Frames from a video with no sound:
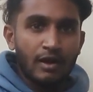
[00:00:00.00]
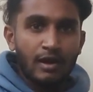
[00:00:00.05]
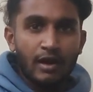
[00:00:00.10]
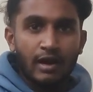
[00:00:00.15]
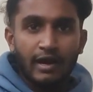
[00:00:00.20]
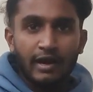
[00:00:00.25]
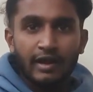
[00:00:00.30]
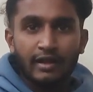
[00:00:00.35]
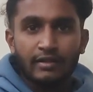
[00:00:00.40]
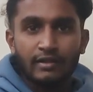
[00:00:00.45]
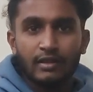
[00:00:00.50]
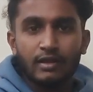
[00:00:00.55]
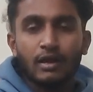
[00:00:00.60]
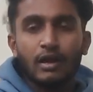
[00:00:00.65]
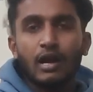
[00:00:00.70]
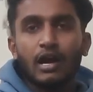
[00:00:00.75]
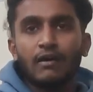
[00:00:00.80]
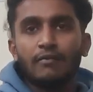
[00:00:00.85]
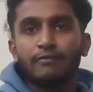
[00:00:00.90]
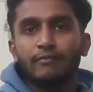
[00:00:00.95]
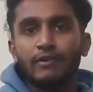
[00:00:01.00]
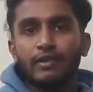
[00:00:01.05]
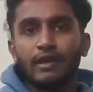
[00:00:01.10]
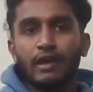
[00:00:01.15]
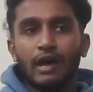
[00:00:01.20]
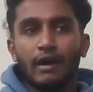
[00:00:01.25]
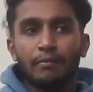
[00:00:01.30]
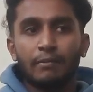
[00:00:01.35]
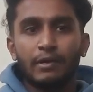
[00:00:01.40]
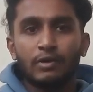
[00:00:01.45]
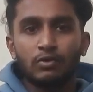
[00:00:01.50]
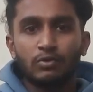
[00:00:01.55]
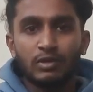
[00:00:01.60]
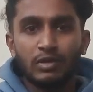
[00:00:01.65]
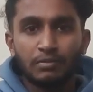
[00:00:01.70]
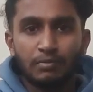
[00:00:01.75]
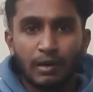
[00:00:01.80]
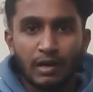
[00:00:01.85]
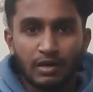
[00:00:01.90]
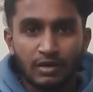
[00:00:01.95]
And I think I'm very happy to be
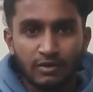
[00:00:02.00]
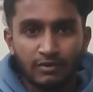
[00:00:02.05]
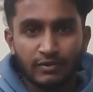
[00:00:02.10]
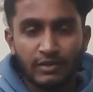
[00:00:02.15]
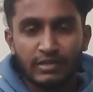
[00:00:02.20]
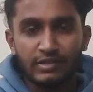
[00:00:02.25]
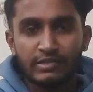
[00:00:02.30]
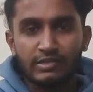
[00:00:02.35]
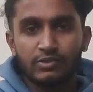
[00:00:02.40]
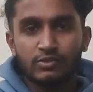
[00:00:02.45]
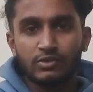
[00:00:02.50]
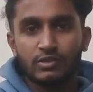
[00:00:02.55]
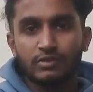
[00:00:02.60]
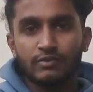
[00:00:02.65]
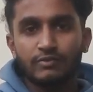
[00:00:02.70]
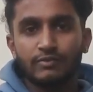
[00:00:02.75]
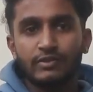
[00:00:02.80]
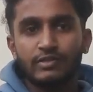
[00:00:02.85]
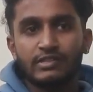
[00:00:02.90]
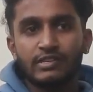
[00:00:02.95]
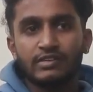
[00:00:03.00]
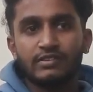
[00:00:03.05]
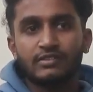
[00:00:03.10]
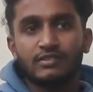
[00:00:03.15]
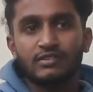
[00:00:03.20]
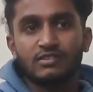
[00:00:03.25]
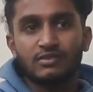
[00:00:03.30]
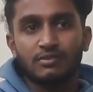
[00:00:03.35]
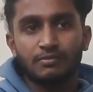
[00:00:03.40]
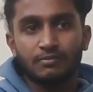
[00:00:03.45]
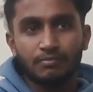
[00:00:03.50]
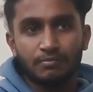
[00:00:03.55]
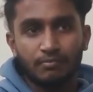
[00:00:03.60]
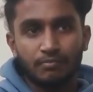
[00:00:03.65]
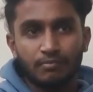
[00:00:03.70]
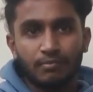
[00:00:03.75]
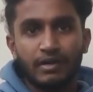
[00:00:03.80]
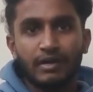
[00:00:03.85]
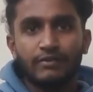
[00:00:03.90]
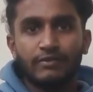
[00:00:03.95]
the part of the institution which has such a
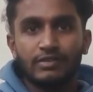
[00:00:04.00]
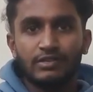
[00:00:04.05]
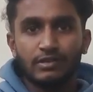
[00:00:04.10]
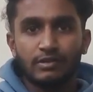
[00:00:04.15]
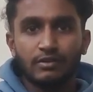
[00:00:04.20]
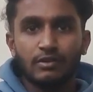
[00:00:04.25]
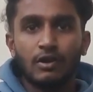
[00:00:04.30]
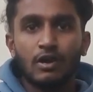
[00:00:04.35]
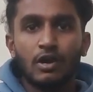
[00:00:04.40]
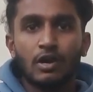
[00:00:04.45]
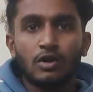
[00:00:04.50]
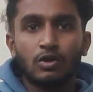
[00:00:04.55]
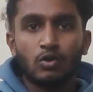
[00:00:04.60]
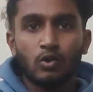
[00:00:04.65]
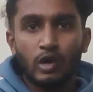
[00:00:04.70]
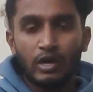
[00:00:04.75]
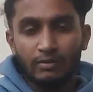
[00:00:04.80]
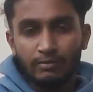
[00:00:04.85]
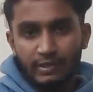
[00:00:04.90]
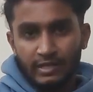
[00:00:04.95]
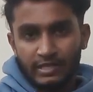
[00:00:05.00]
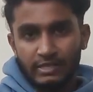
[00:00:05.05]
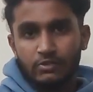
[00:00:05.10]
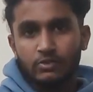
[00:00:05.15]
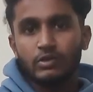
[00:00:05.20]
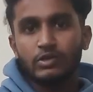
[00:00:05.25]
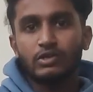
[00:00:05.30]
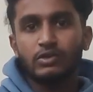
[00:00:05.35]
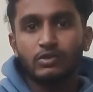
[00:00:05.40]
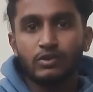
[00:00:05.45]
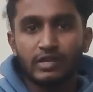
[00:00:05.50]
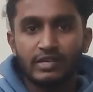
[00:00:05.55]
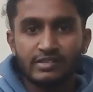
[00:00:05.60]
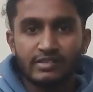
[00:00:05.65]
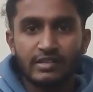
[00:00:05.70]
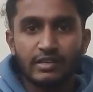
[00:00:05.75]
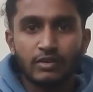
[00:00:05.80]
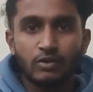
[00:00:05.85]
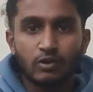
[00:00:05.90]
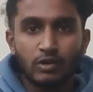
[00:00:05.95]
big vision to help the student to reach
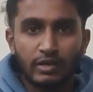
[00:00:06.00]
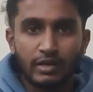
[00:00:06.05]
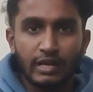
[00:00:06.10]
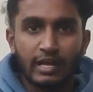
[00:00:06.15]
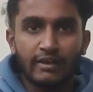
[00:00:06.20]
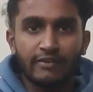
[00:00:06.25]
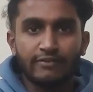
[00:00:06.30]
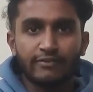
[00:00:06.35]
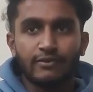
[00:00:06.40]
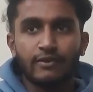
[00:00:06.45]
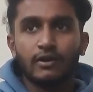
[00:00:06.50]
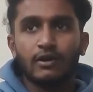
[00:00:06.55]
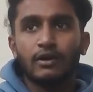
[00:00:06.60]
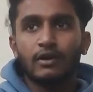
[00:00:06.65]
their goal in life.